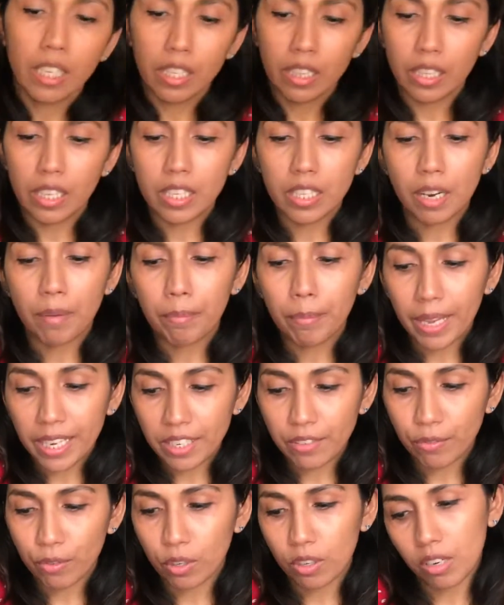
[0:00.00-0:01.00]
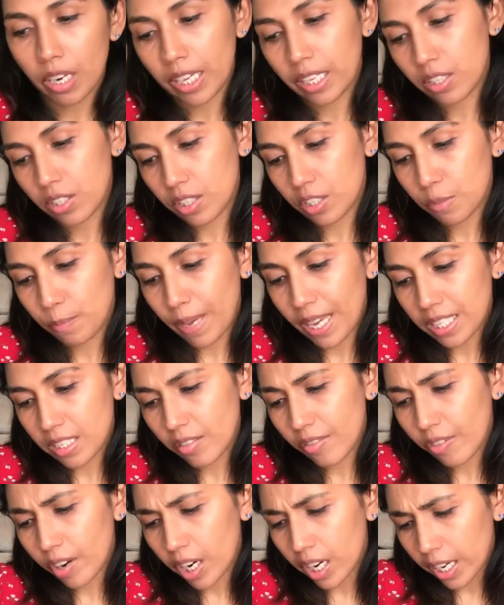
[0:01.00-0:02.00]
These are meant for like just
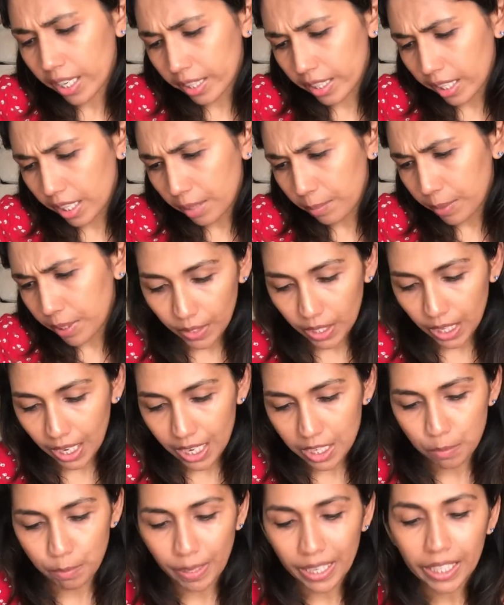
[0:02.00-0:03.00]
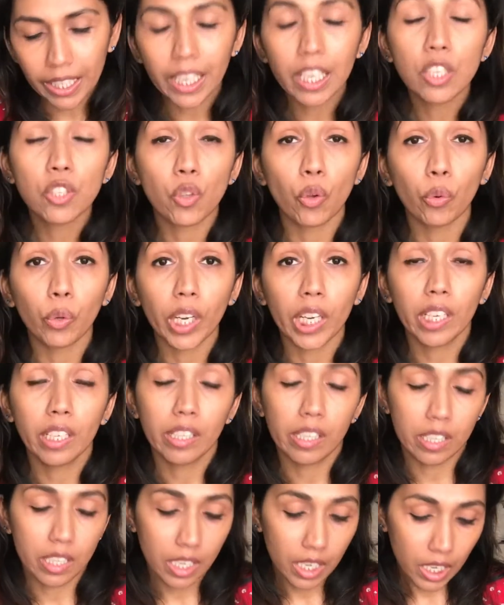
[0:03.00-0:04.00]
pacifier, I think, but it has baking soda in
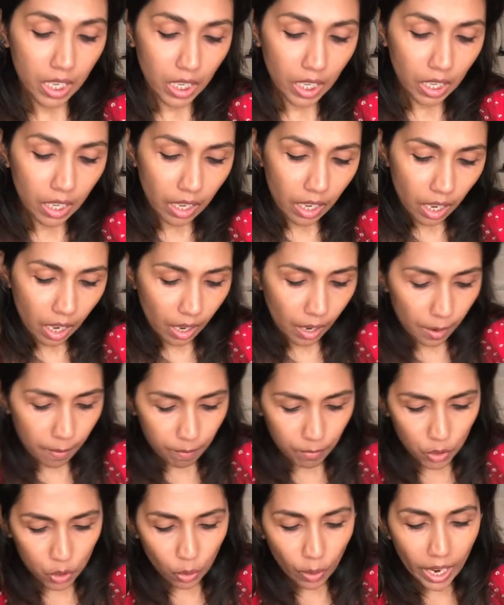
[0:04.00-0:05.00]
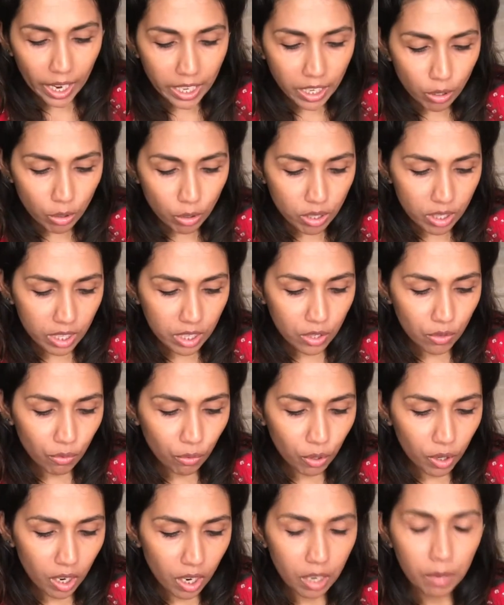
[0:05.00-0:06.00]
it. So I use this
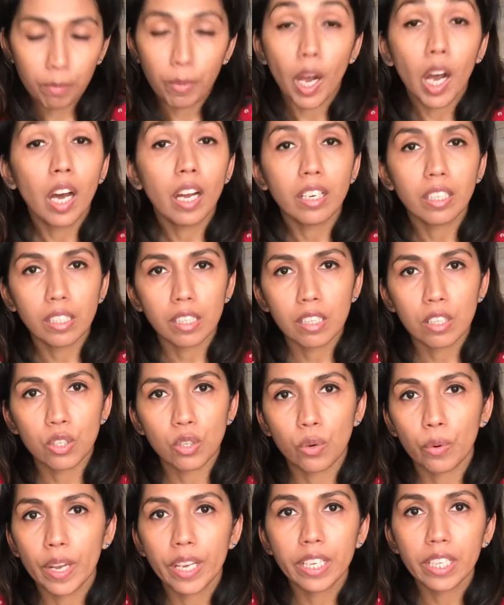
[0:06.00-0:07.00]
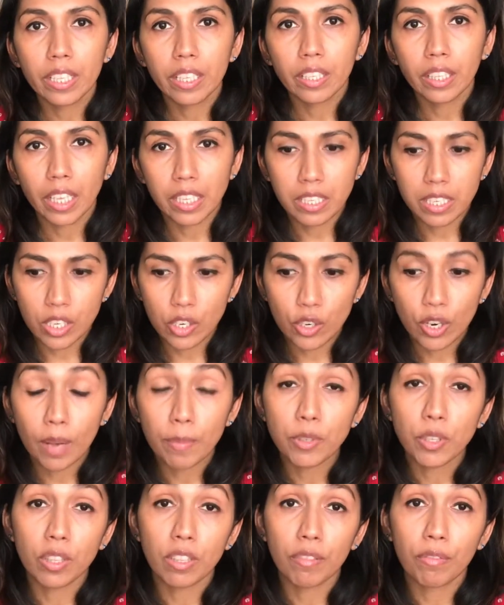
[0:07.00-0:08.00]
for her bottles or anything that she
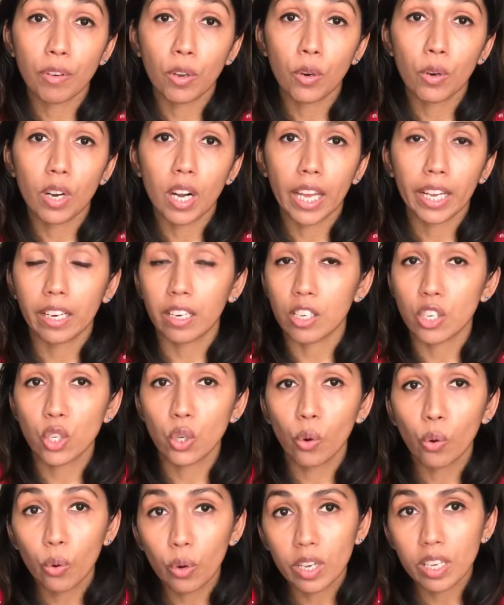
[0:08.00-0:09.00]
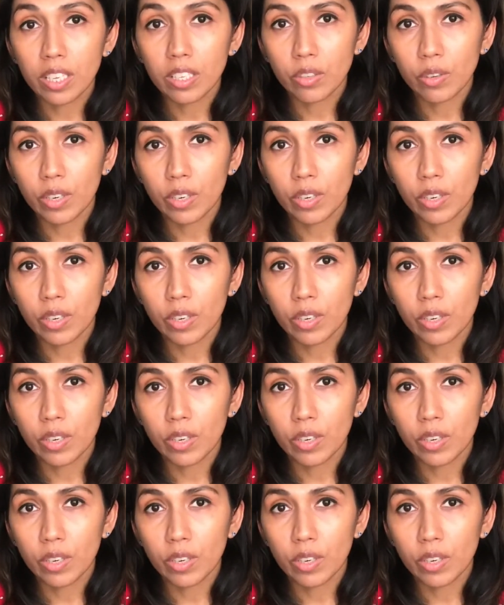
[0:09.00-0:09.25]
drops on the floor, like her toys